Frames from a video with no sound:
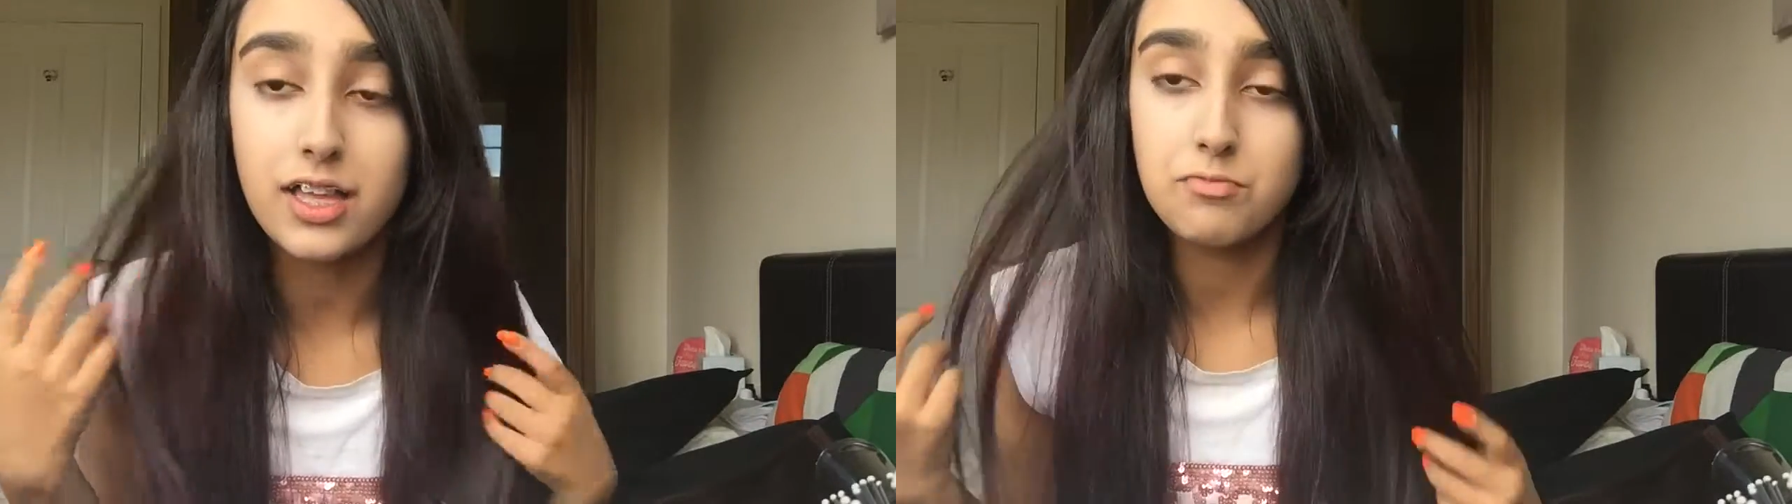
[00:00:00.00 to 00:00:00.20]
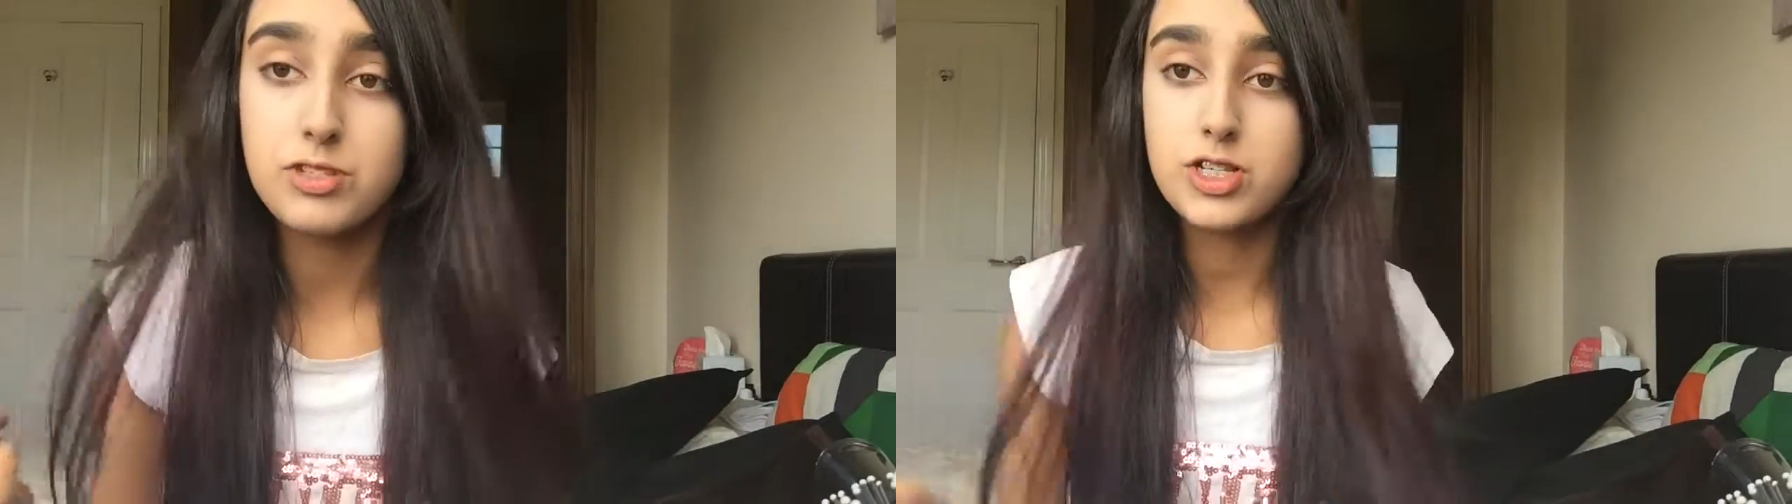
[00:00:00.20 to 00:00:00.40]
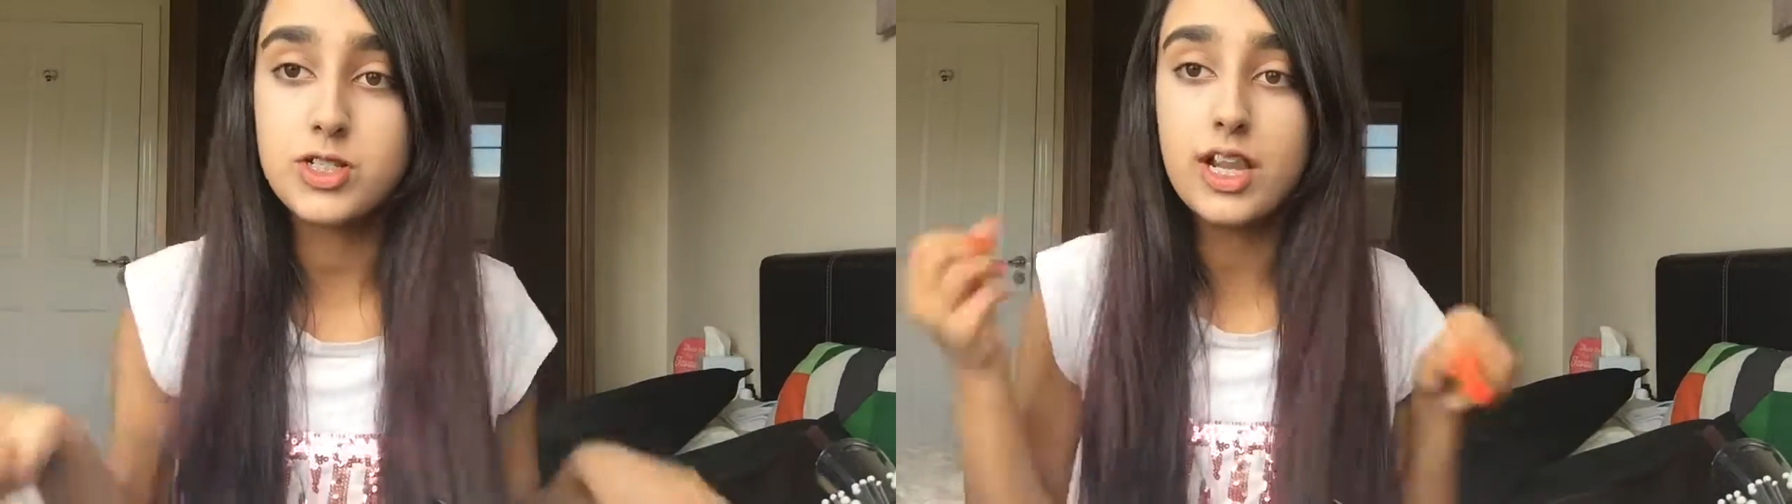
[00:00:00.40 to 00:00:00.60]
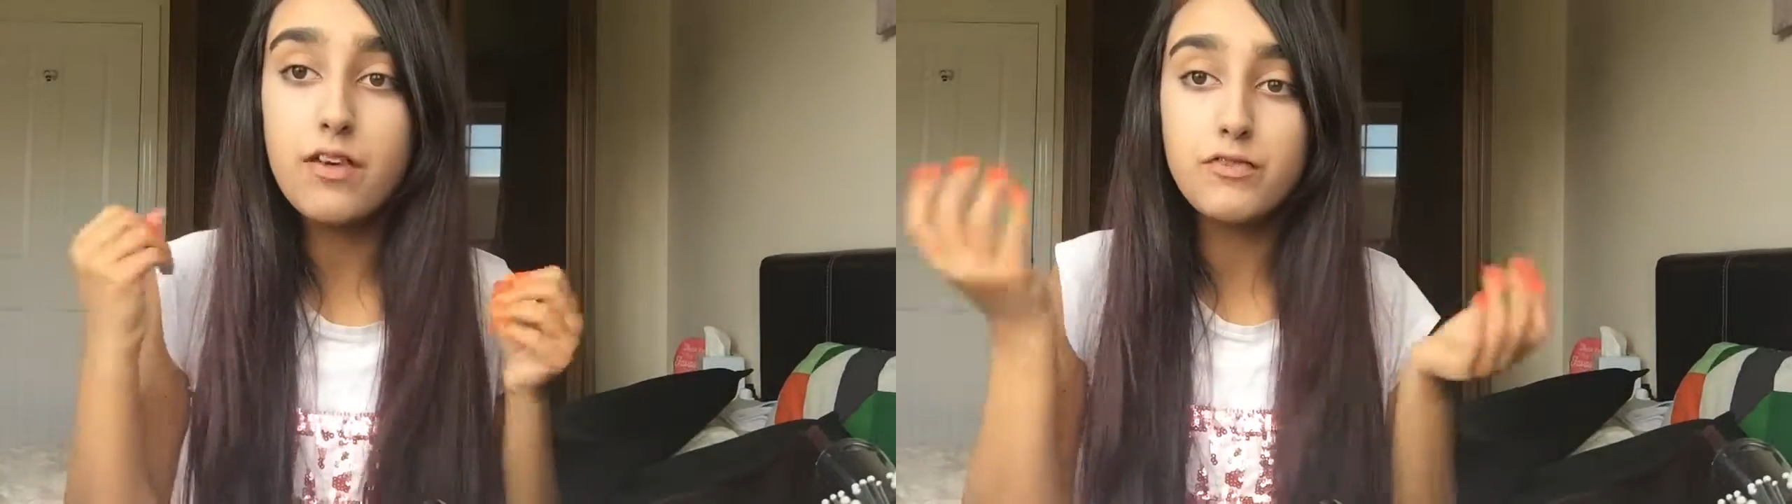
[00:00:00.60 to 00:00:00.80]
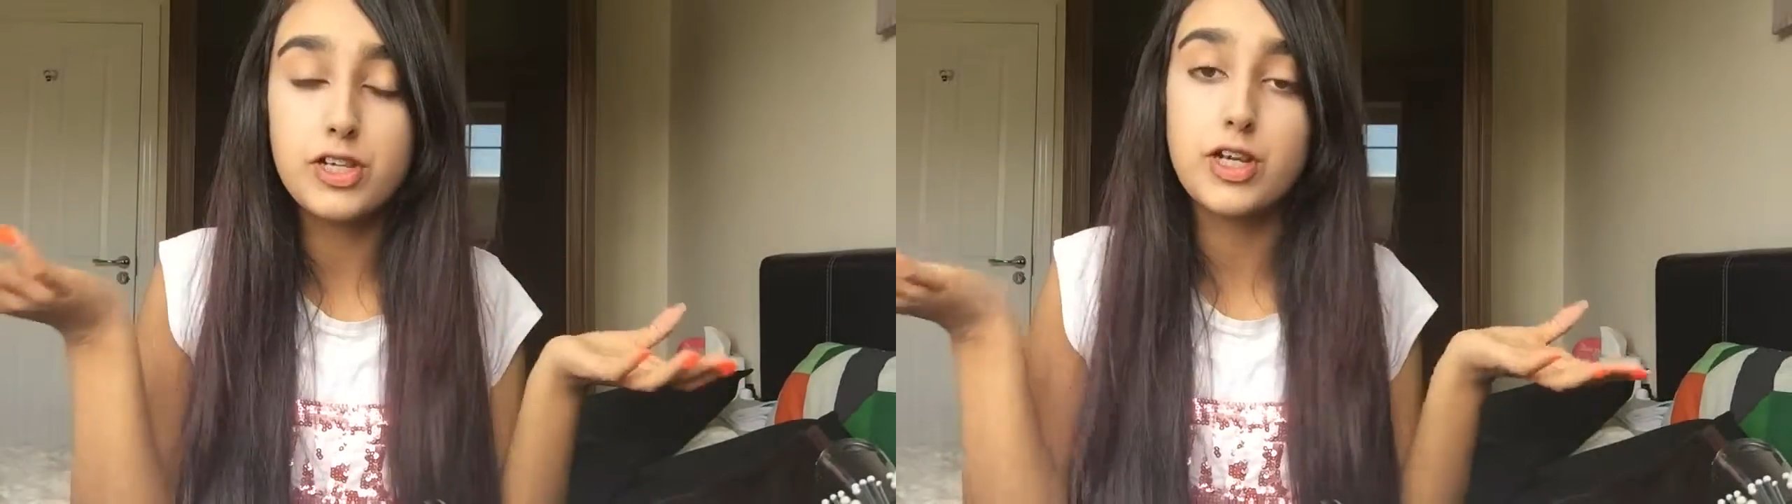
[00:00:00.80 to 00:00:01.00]
it just
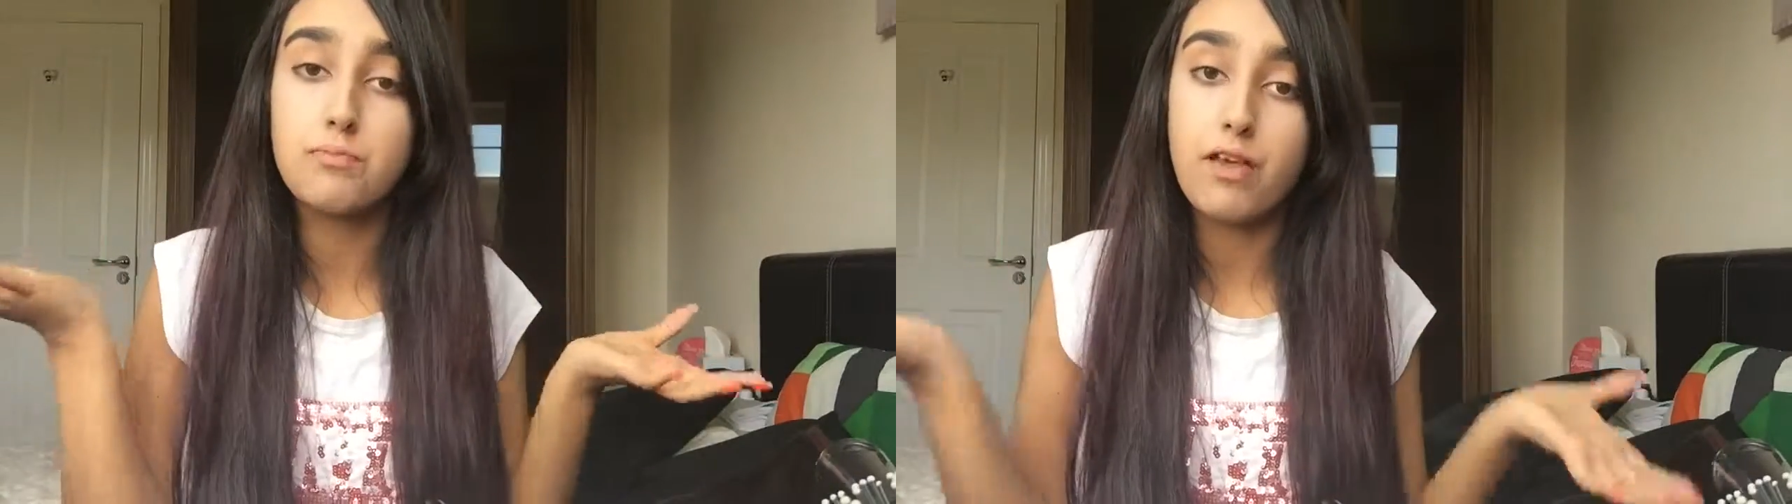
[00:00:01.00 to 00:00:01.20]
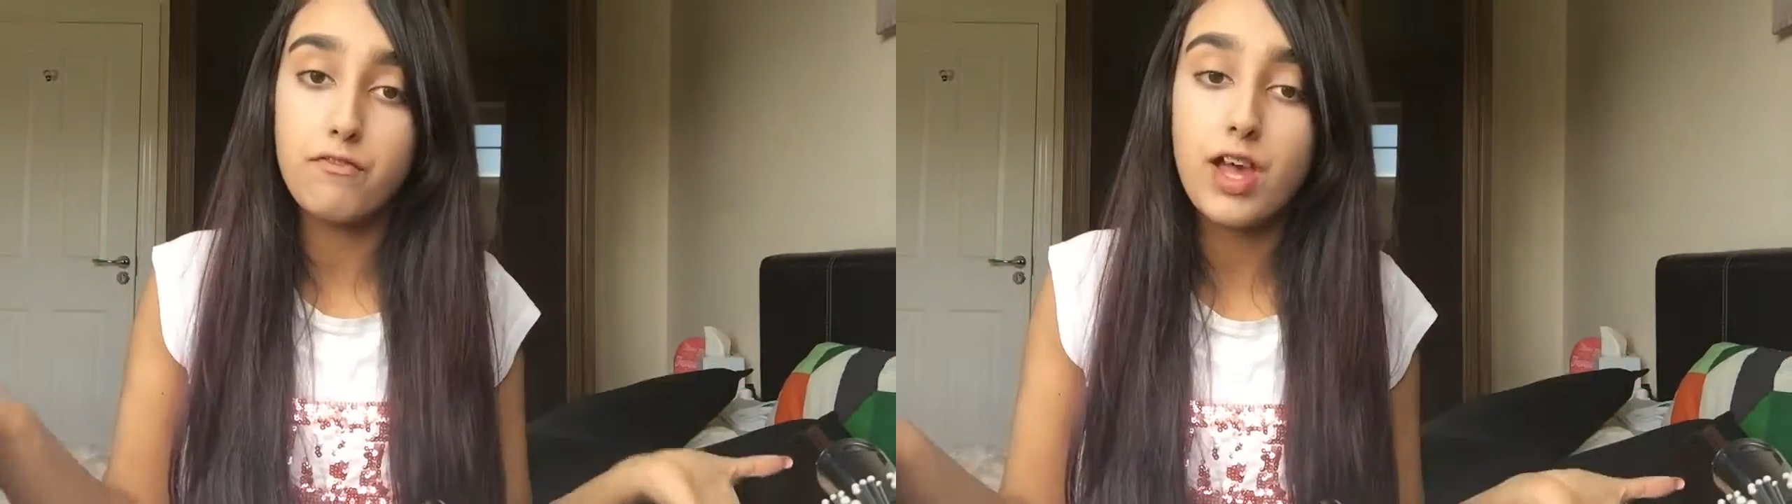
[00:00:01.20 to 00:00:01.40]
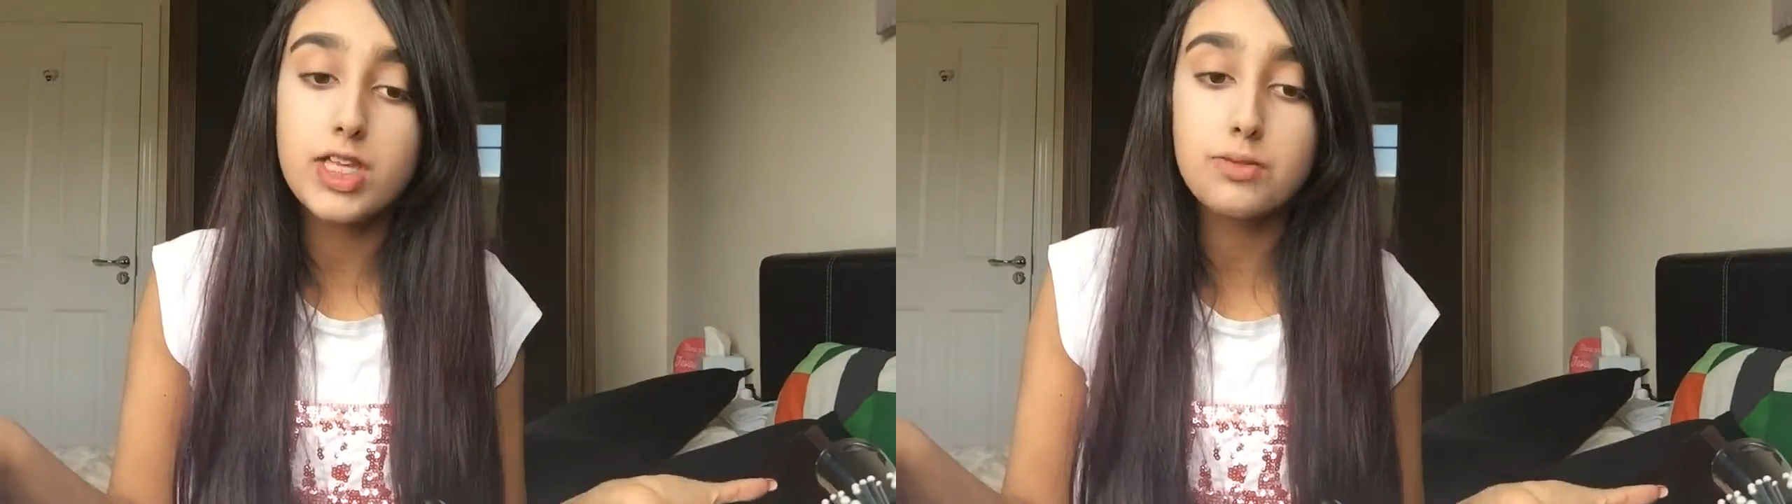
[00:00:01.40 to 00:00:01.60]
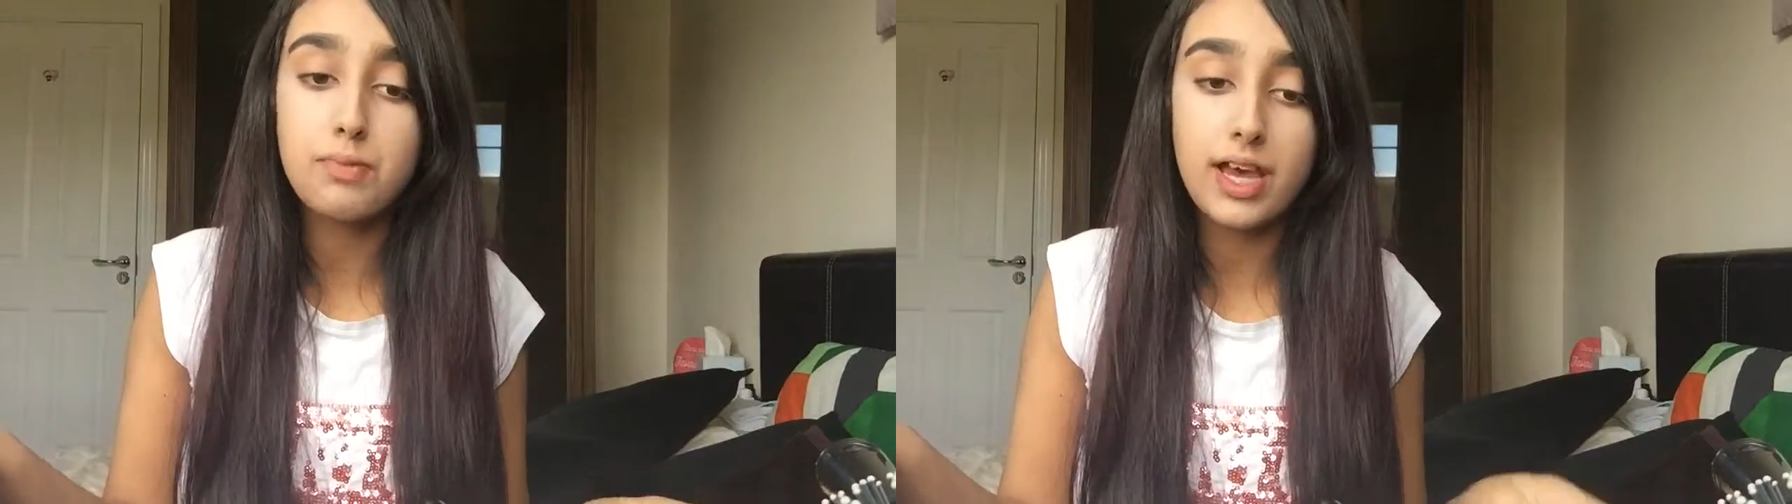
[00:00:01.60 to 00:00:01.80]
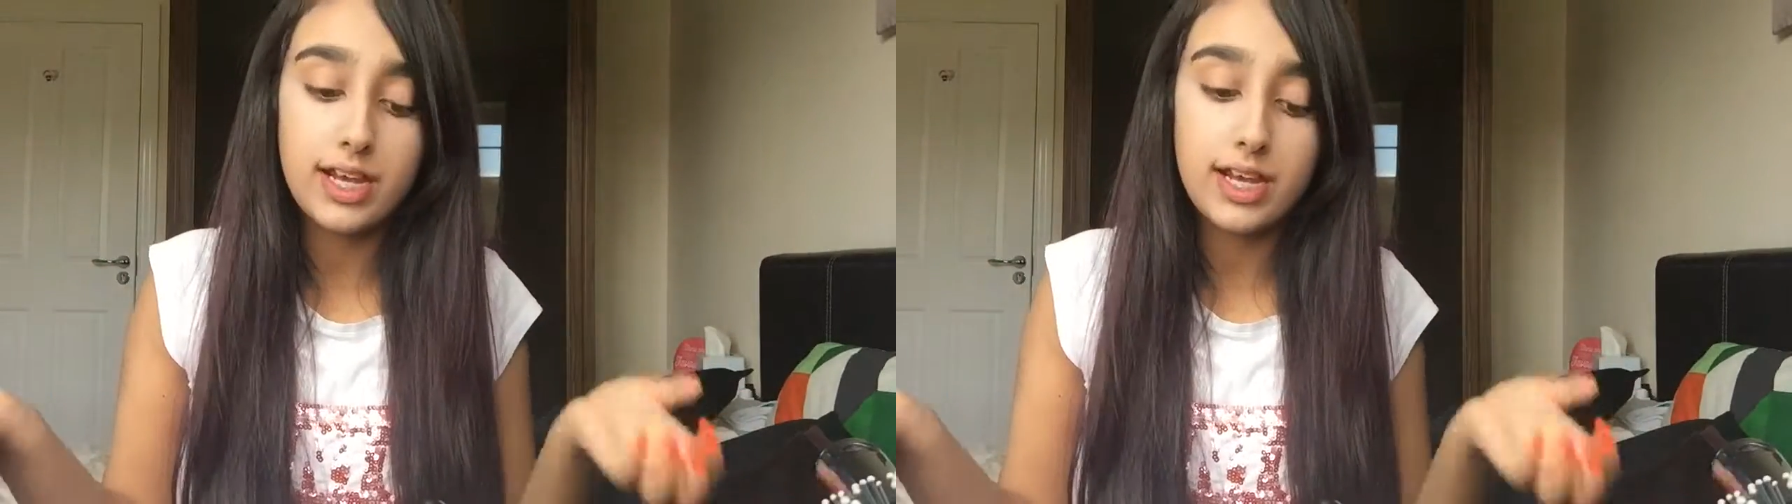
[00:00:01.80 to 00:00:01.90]
lifted up my face a bit,